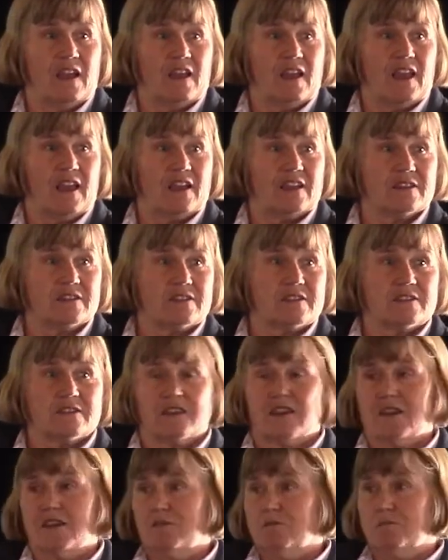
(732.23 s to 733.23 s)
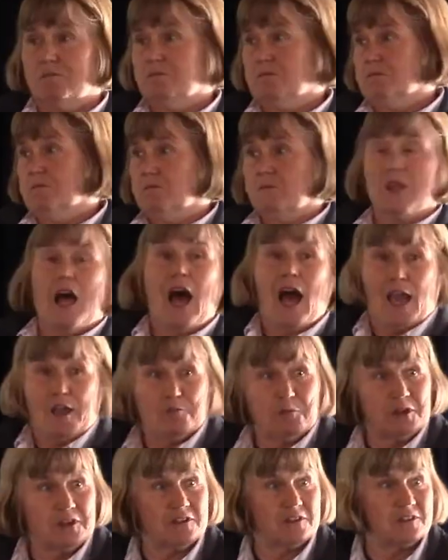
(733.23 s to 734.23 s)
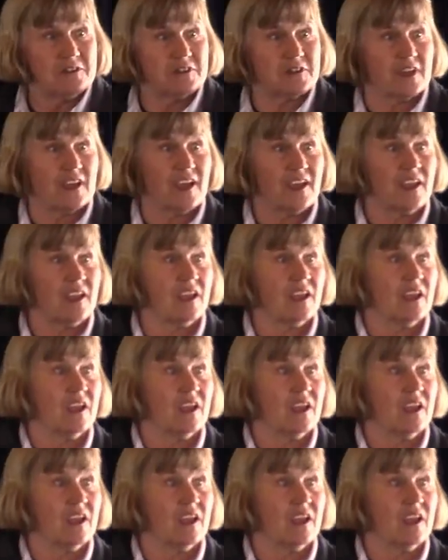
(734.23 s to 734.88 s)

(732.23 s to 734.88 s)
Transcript: as um, lime, okay?